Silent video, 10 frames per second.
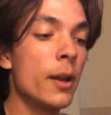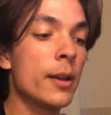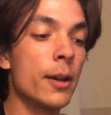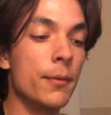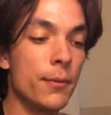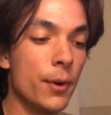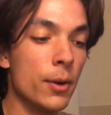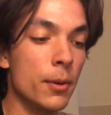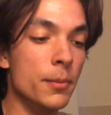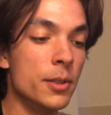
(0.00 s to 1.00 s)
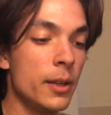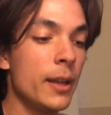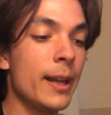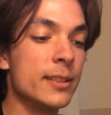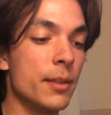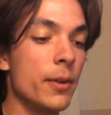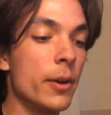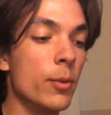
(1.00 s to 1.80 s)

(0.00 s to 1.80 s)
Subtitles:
confirmed as the very